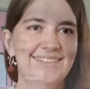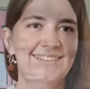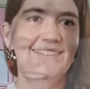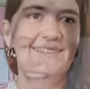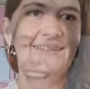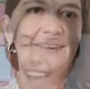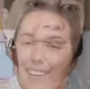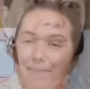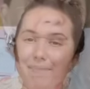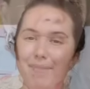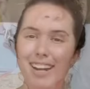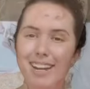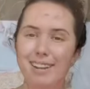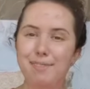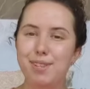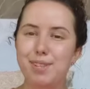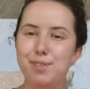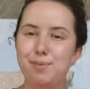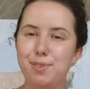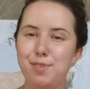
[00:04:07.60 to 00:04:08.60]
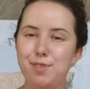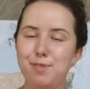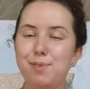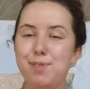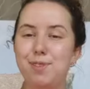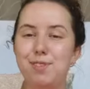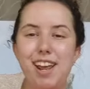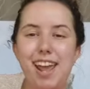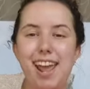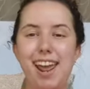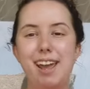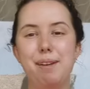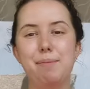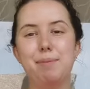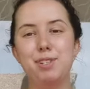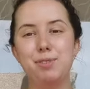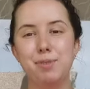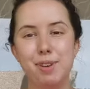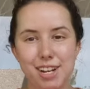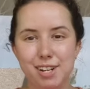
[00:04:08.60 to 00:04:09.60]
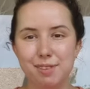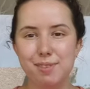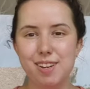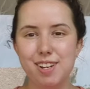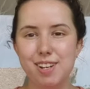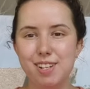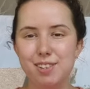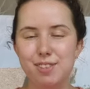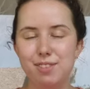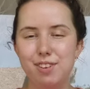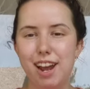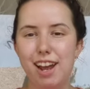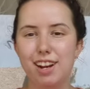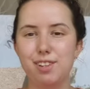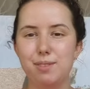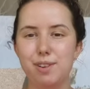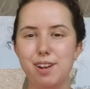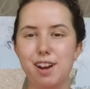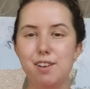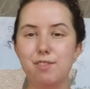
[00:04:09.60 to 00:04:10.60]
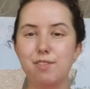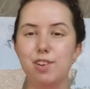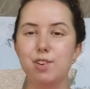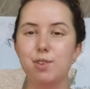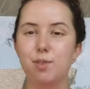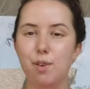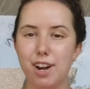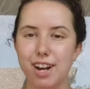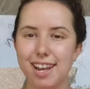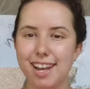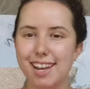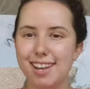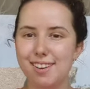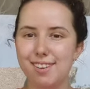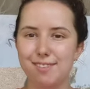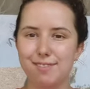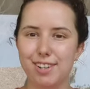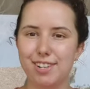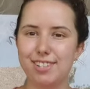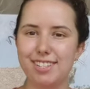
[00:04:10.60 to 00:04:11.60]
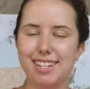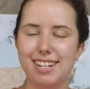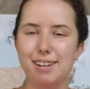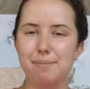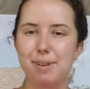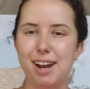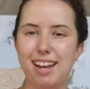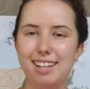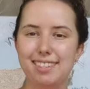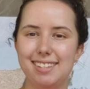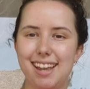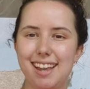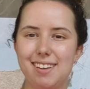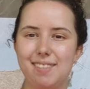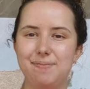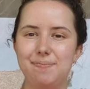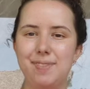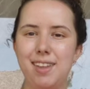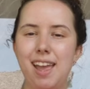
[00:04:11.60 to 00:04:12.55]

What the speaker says: Hi, my name is Ruth Moon, and I'm a 2022 graduate of Concordia University, Nebraska.